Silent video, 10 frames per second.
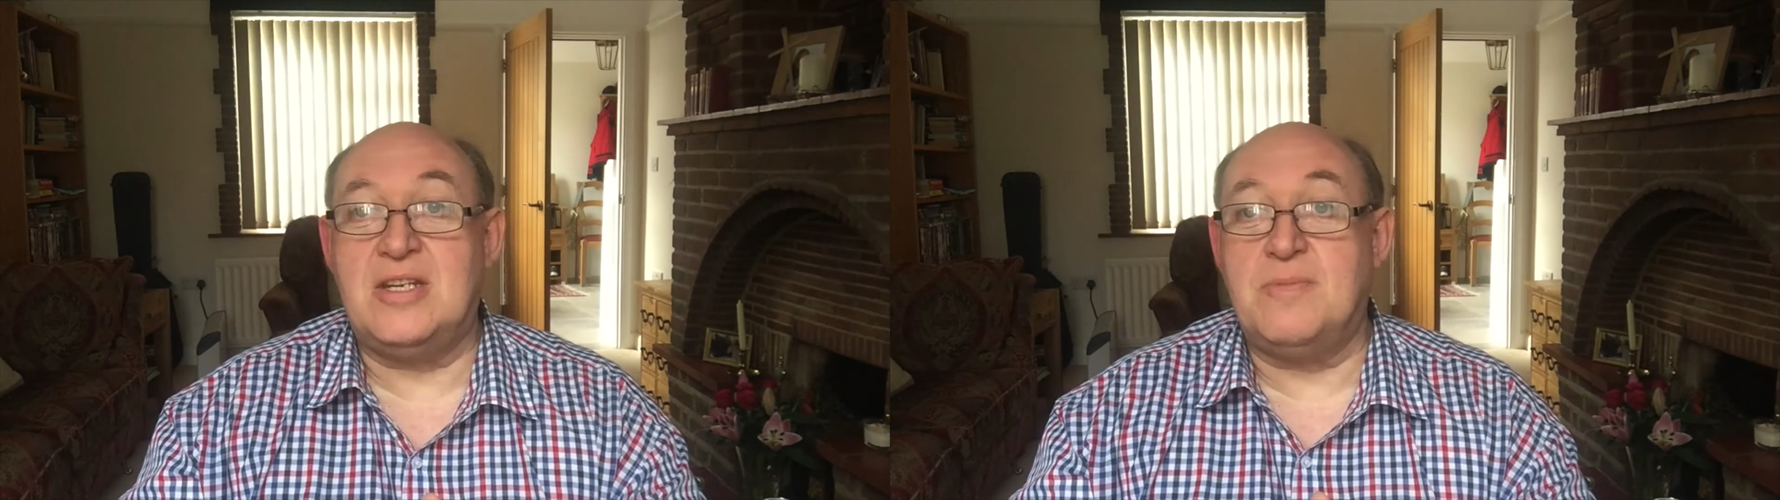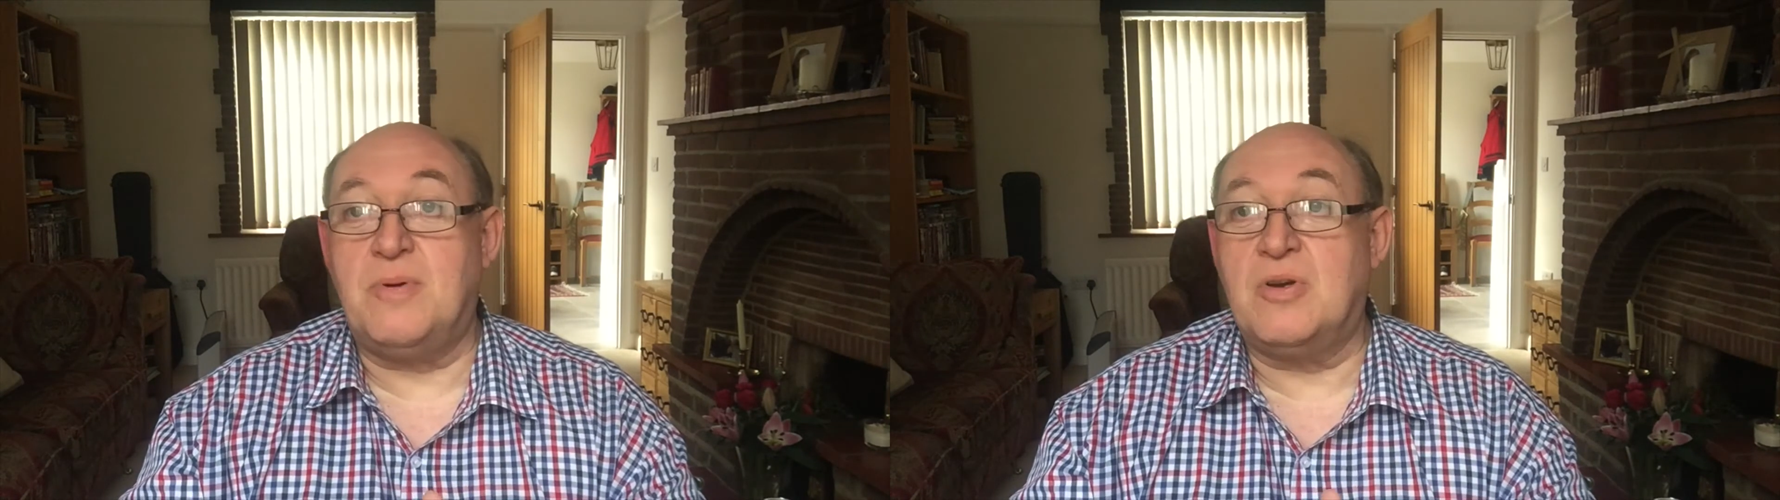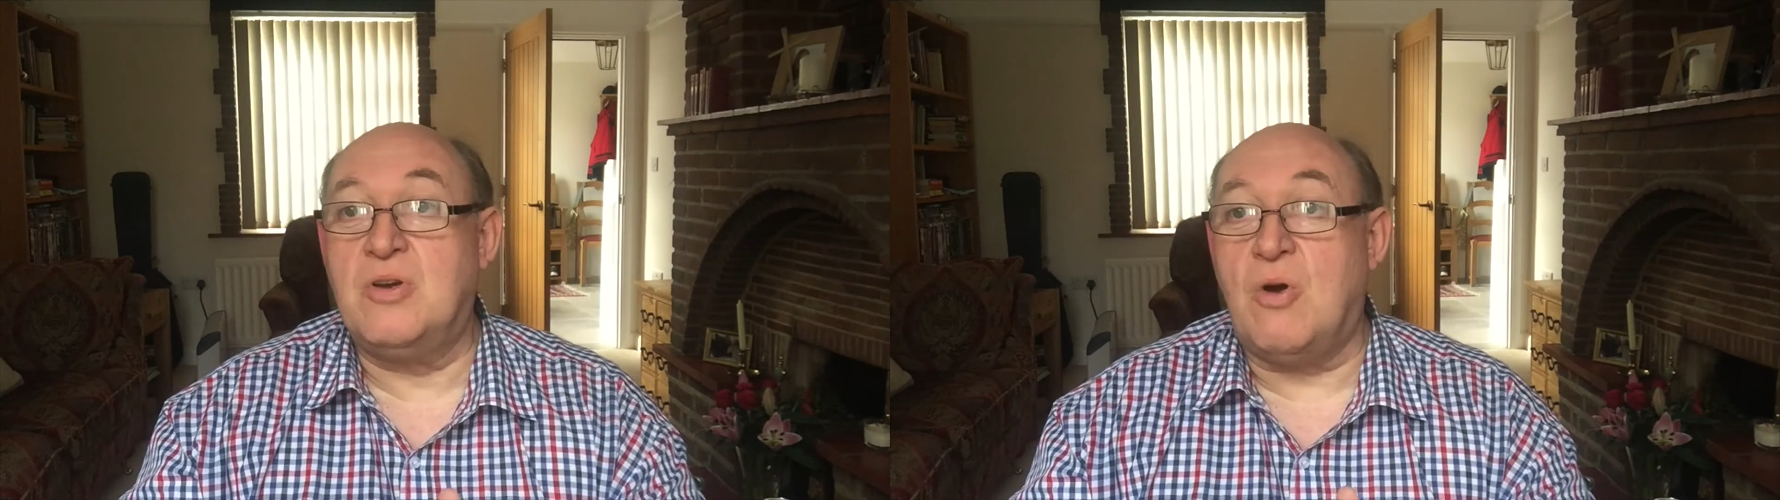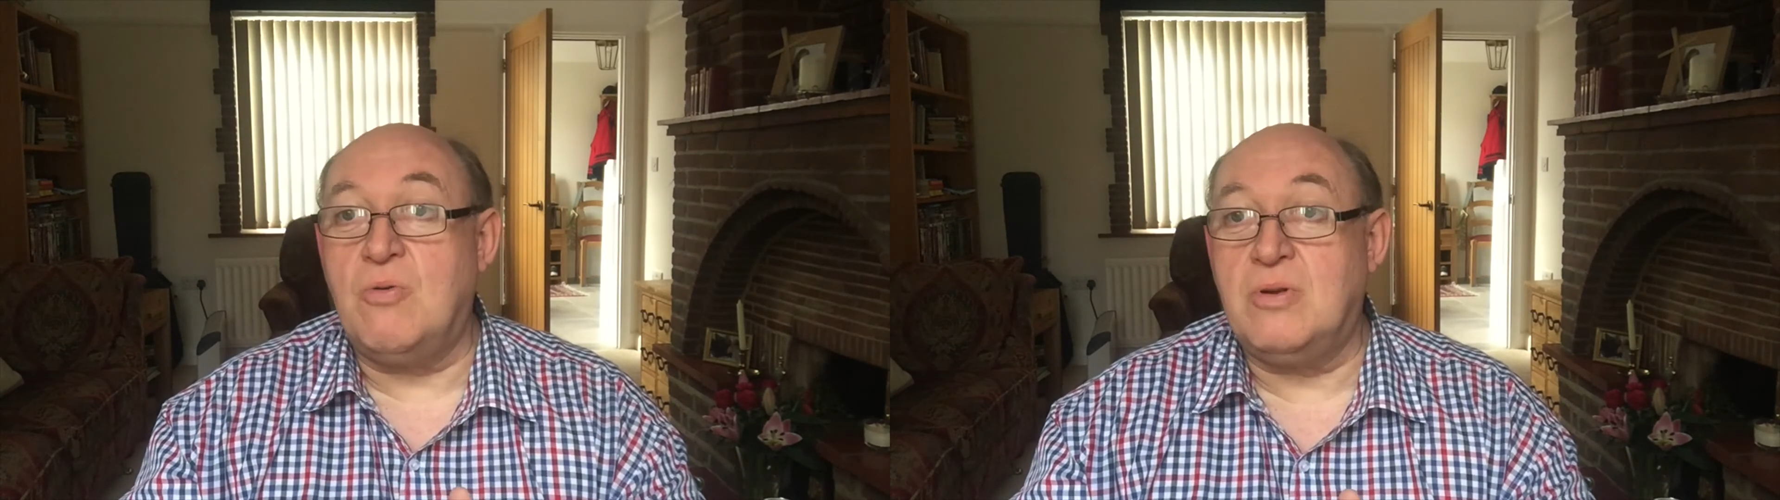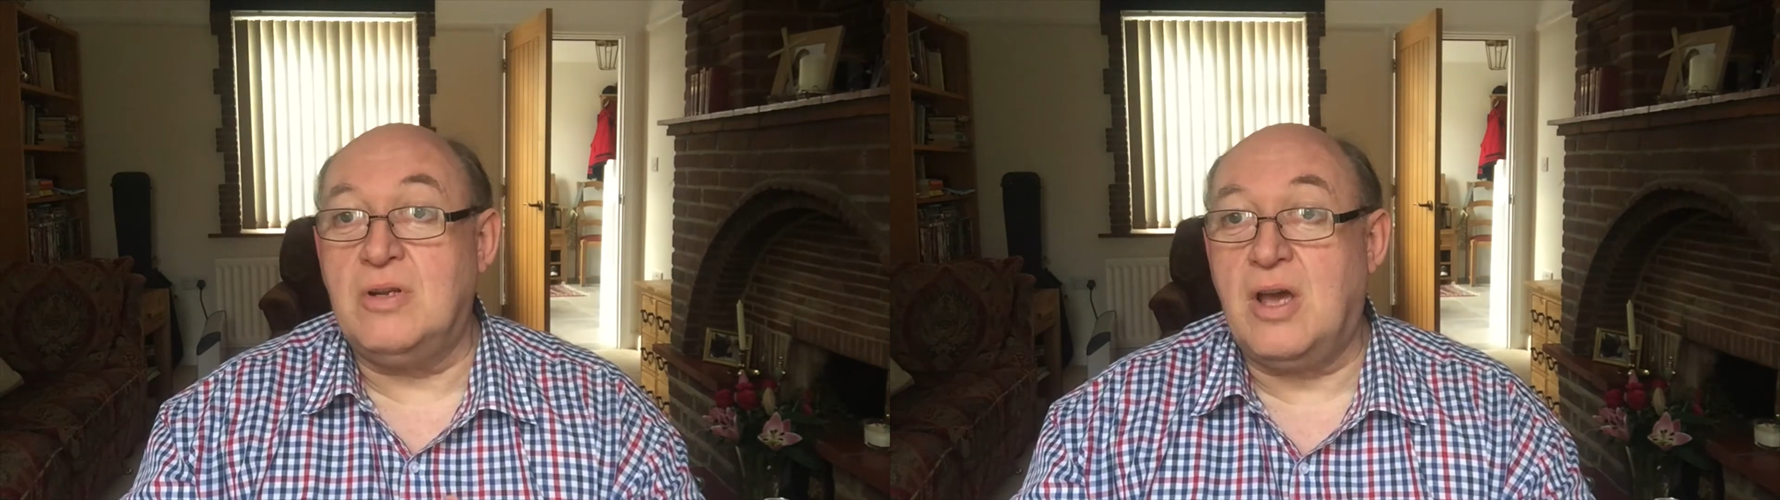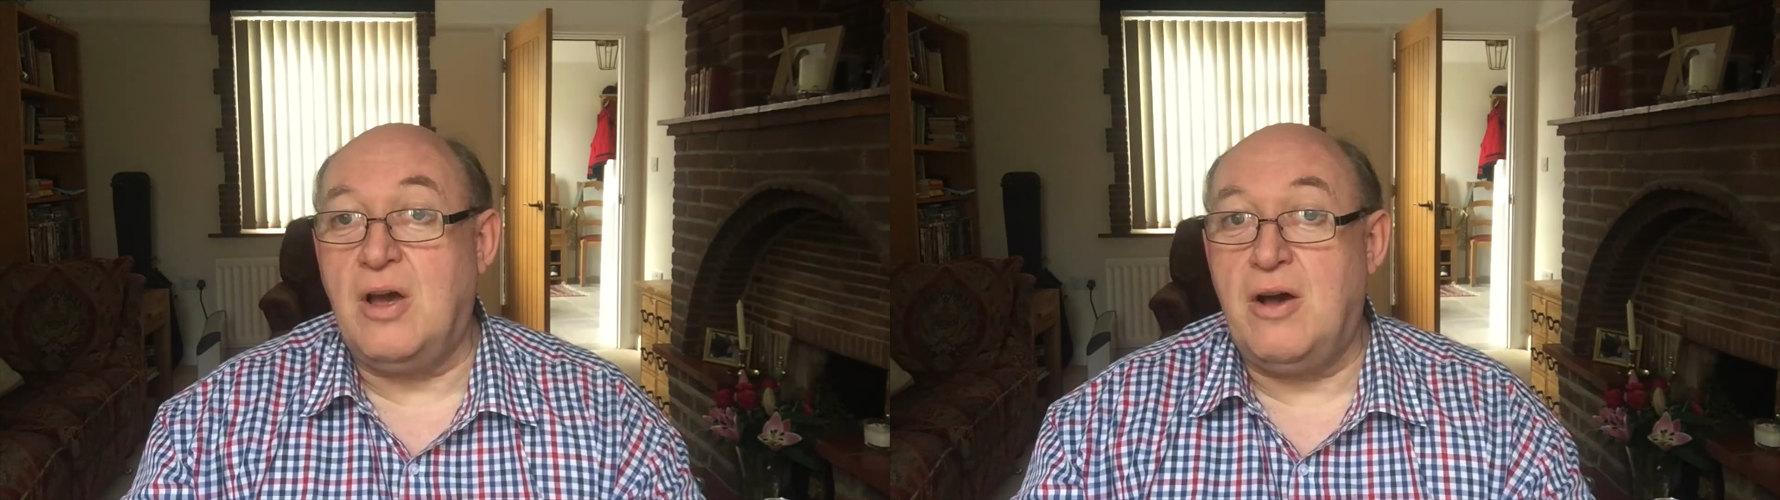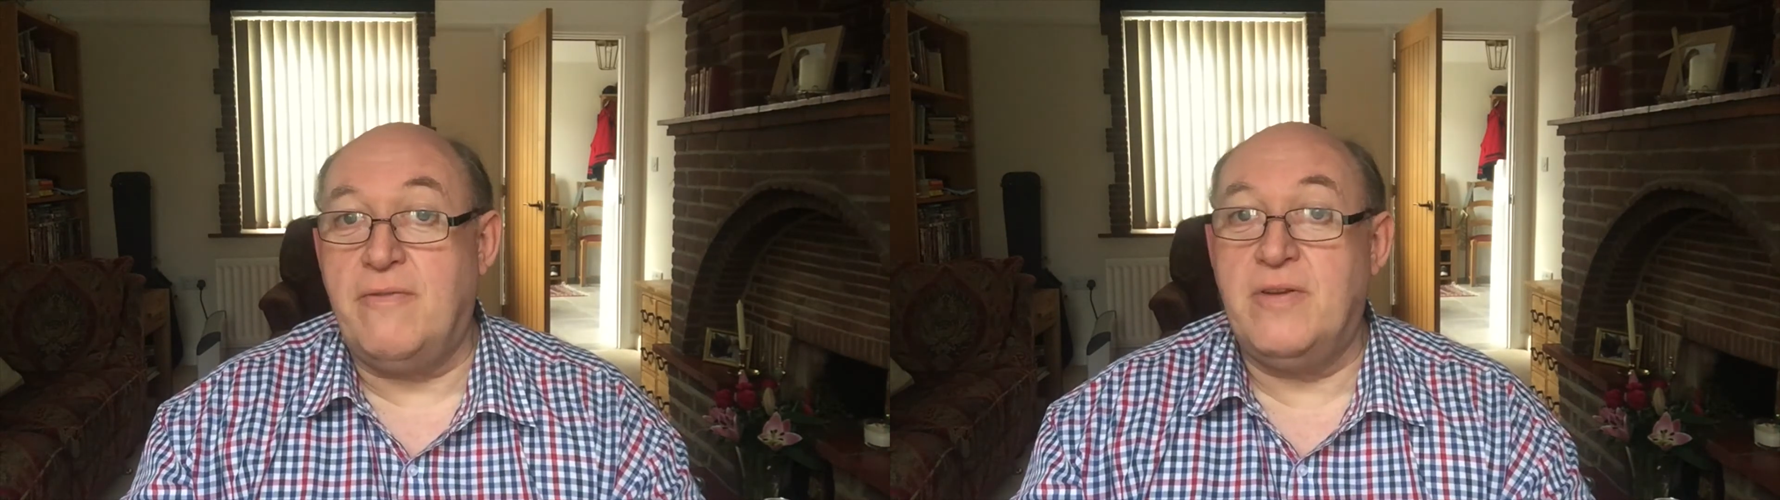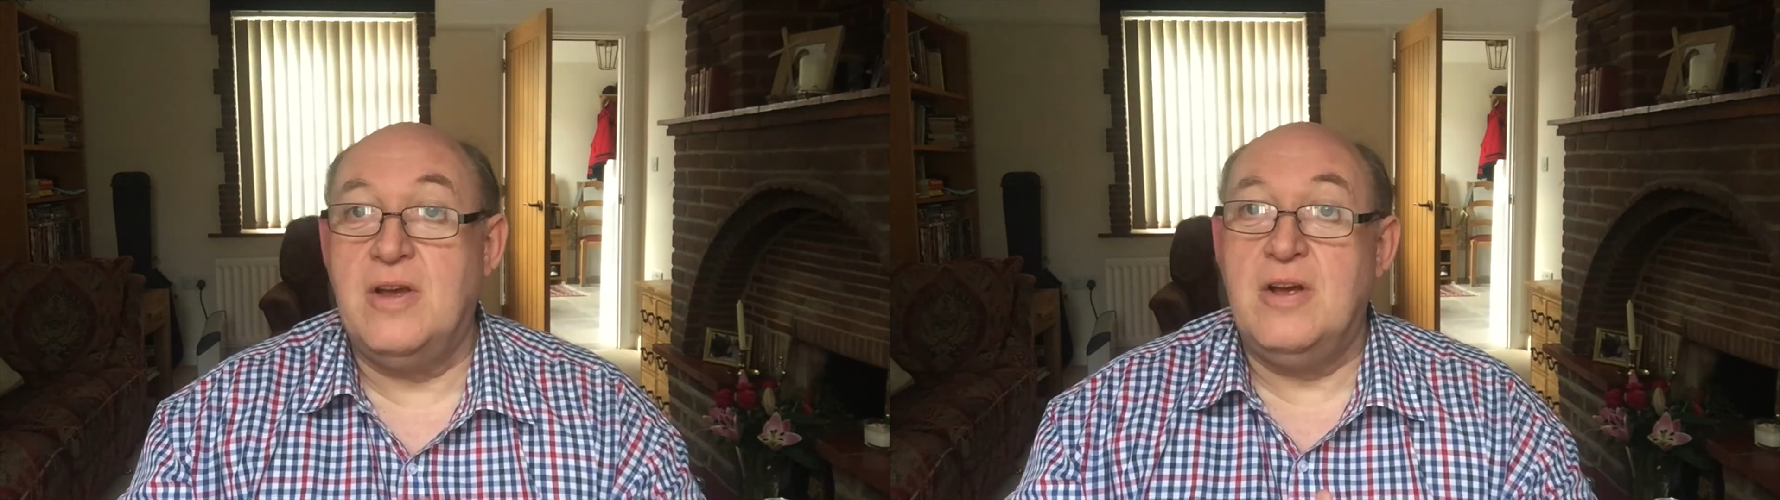up a golden calf